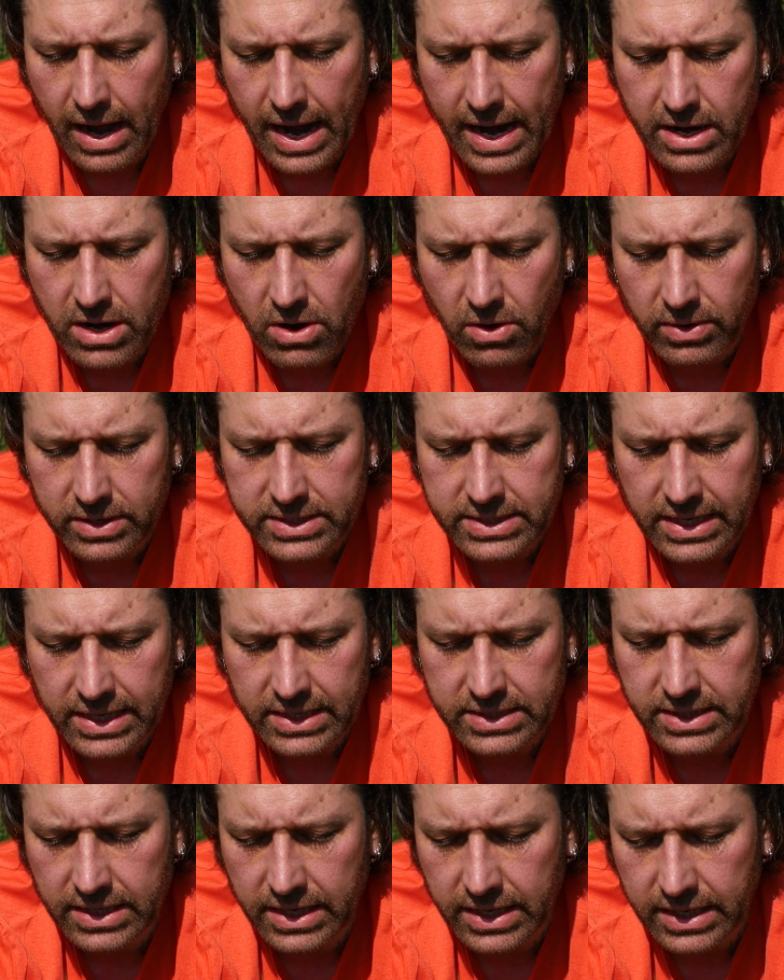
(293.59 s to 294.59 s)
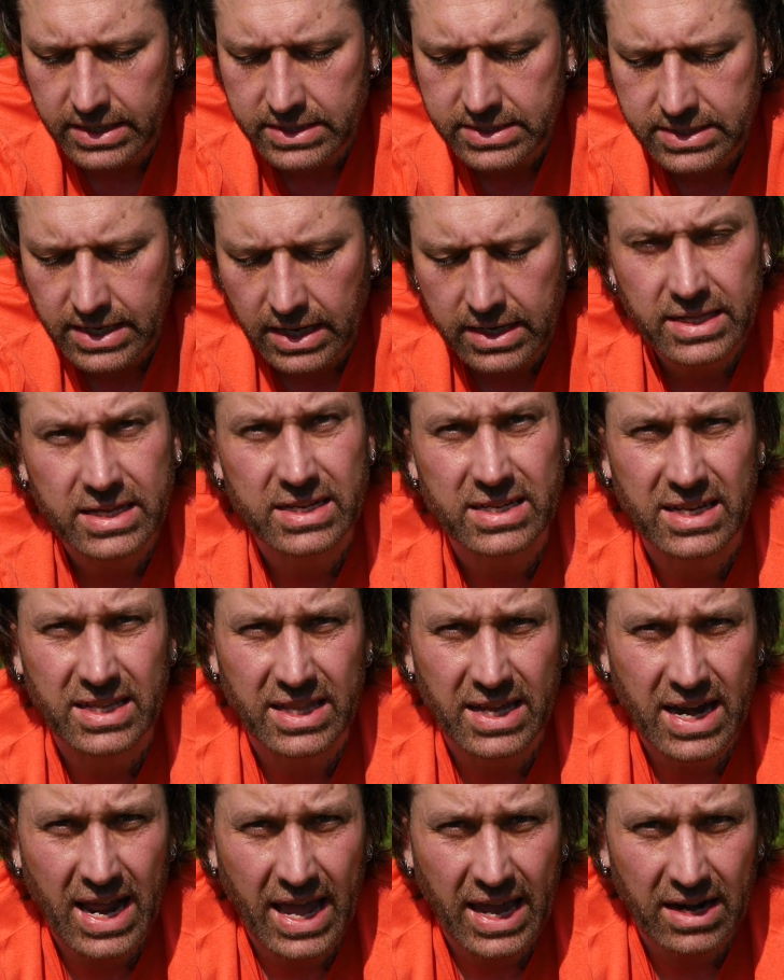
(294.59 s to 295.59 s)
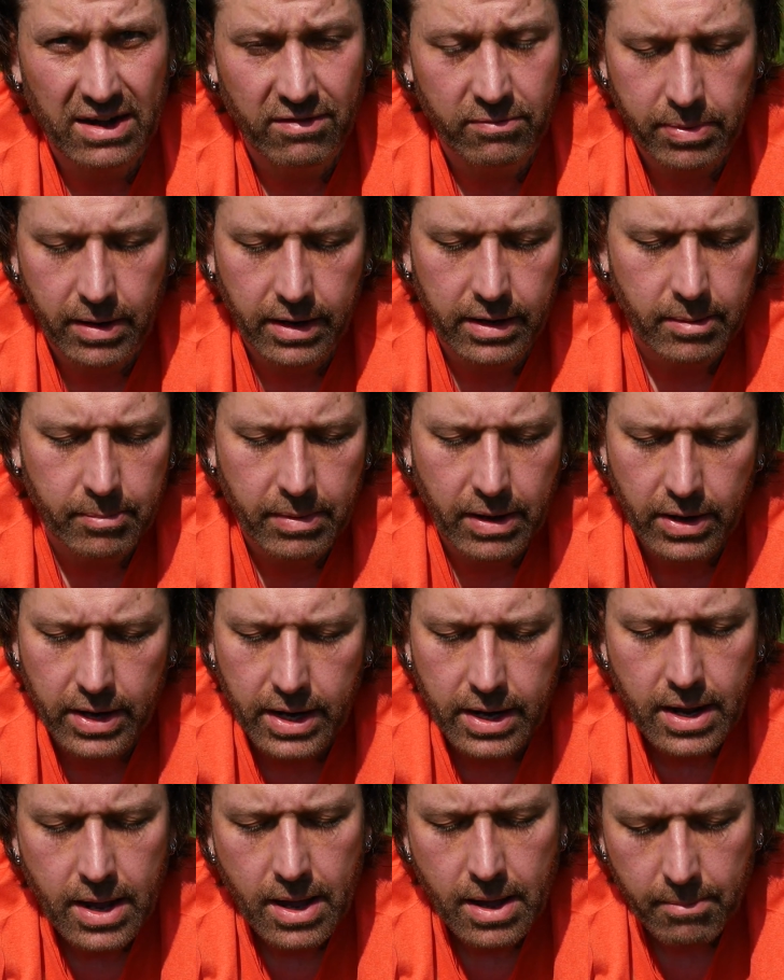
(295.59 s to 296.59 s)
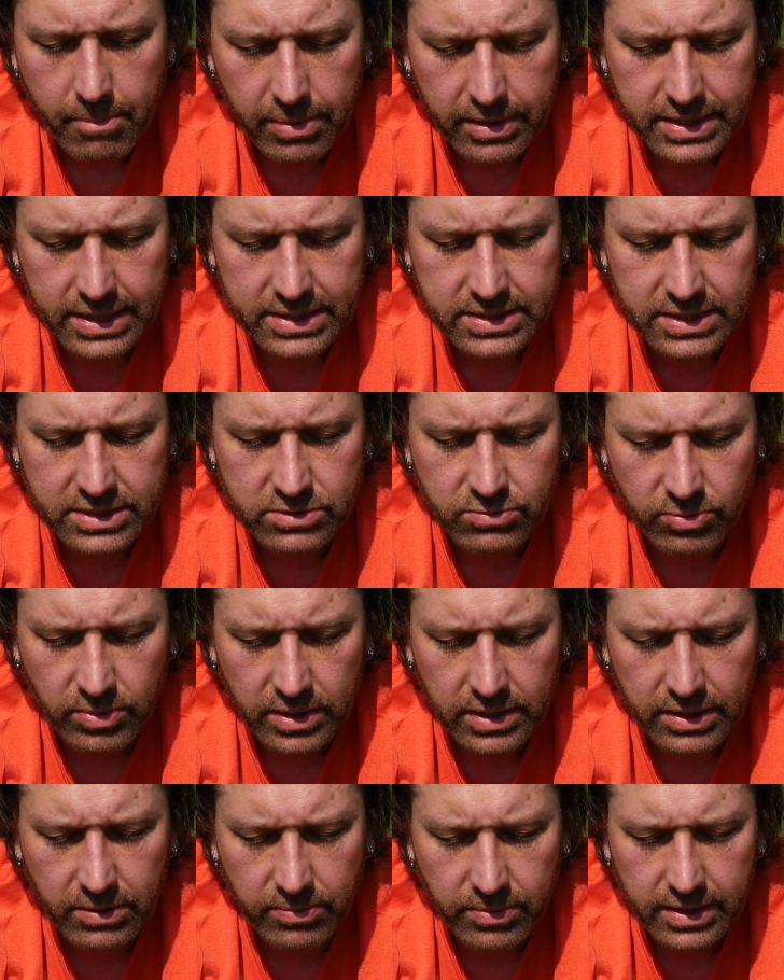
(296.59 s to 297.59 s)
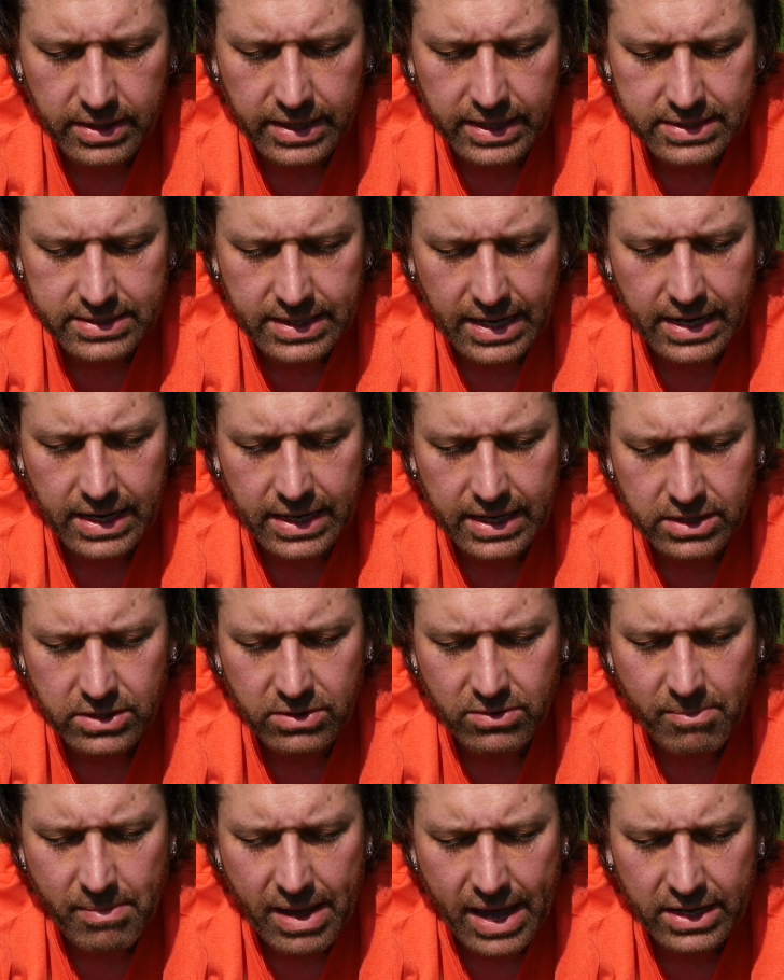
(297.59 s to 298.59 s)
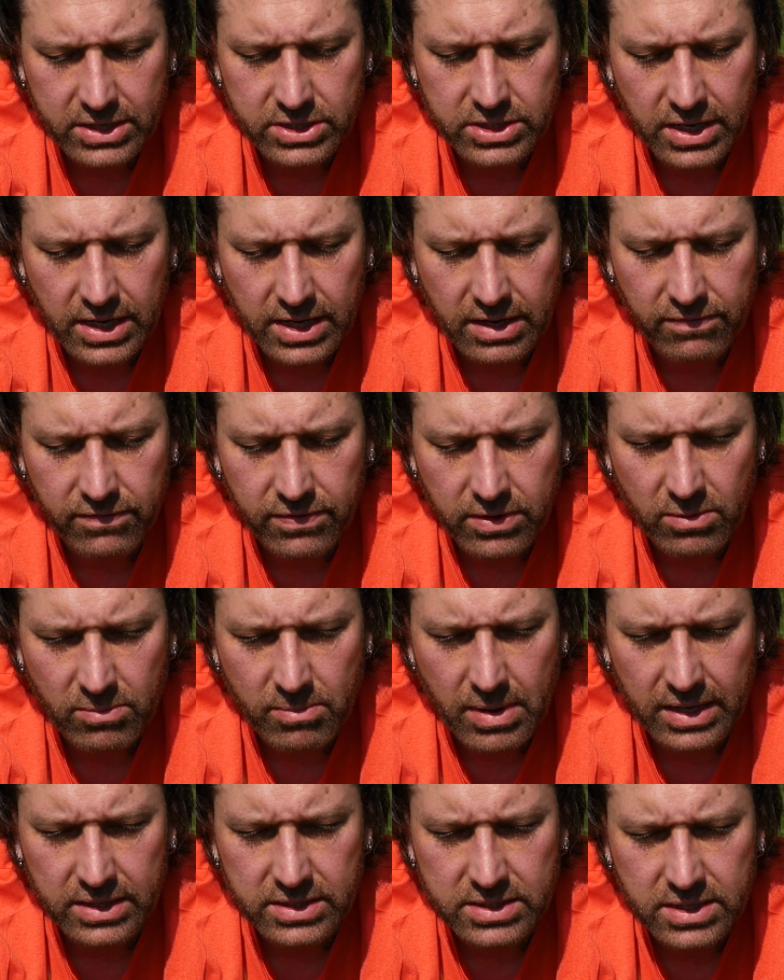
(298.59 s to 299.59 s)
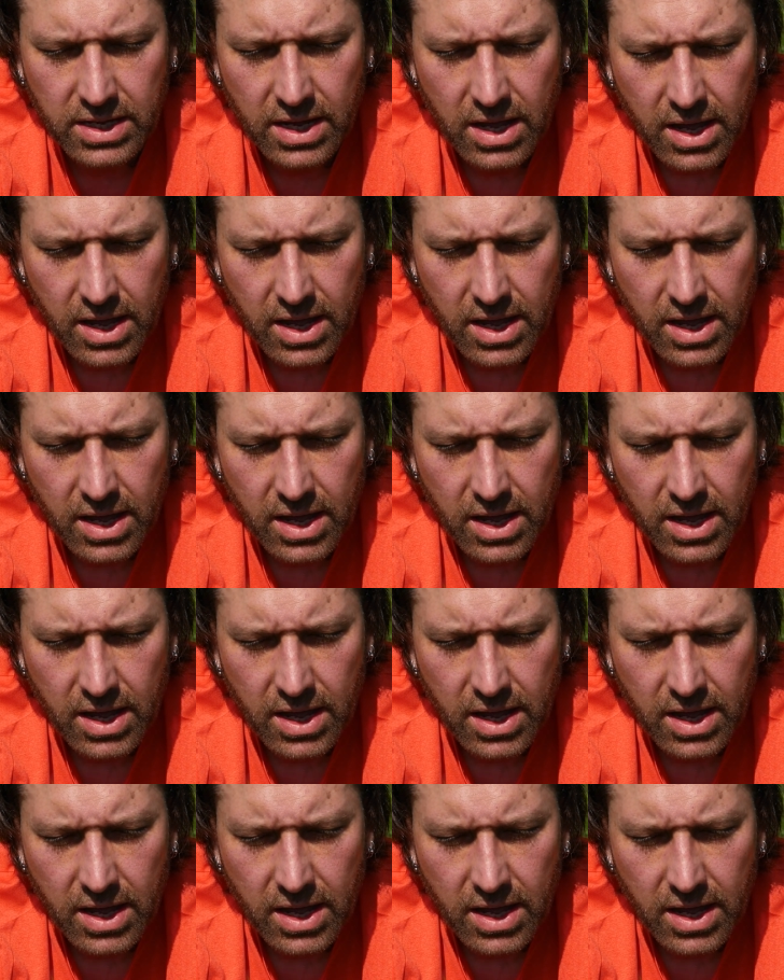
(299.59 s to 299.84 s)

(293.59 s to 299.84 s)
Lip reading: I know it's easy to get sucked into the negative part about it, but this is really, really exciting. Could you imagine in a few months